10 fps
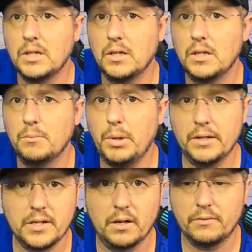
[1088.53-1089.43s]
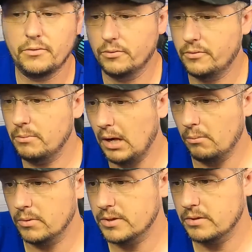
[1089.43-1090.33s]
Panasonic full frame
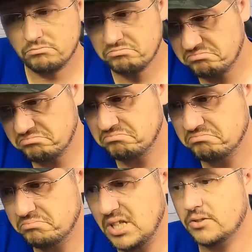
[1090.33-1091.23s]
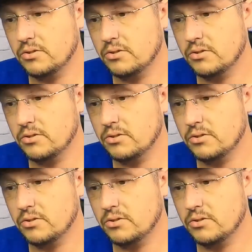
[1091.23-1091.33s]
cameras, potentially.